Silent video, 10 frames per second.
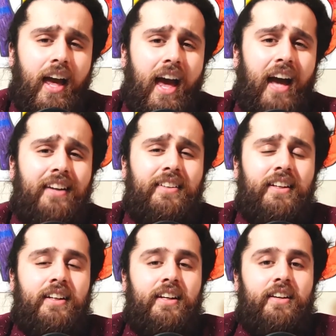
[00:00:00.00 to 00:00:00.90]
And
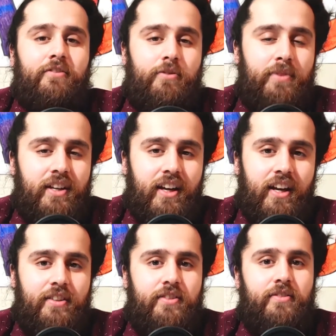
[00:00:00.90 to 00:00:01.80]
for me,
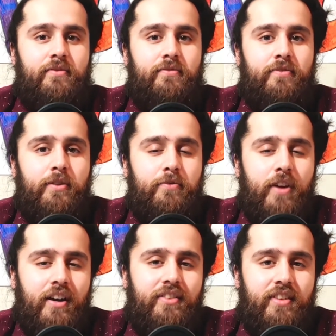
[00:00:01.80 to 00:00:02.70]
it's been
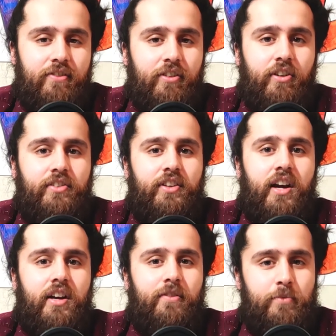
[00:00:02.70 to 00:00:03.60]
very difficult to
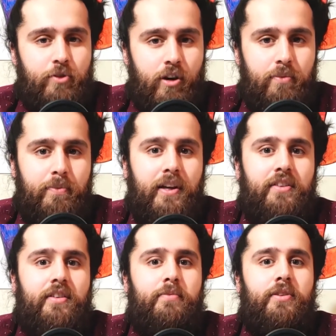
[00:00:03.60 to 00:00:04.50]
kind of absorb
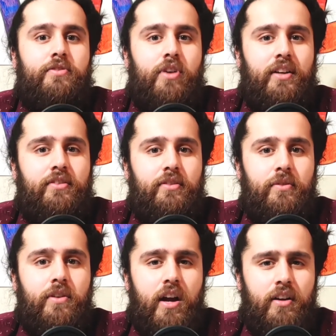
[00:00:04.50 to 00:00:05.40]
because I've been trying
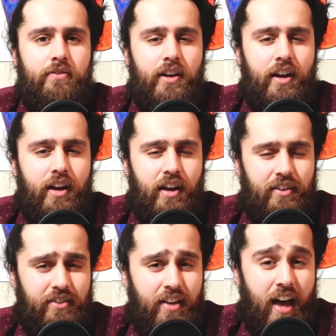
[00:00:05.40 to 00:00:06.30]
to kind of
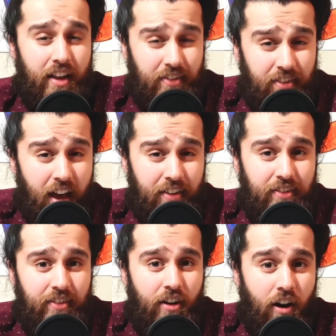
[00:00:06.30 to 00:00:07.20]

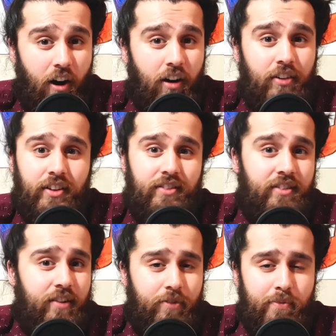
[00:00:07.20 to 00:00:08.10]
assess all the
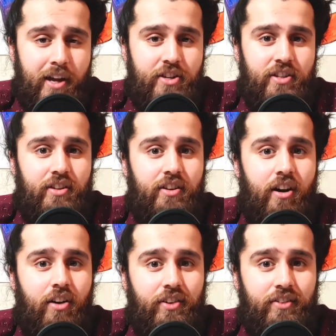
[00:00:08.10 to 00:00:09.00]
information and
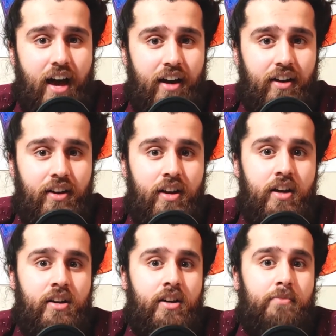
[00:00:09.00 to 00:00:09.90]
all the data
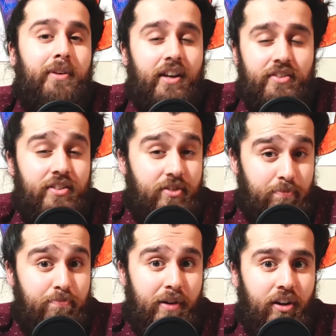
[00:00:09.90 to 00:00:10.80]
because it's
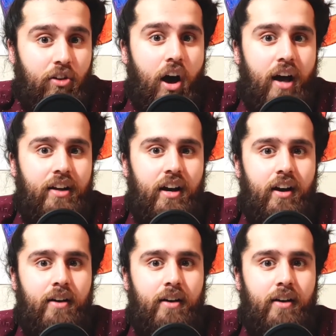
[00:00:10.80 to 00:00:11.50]
been a lot.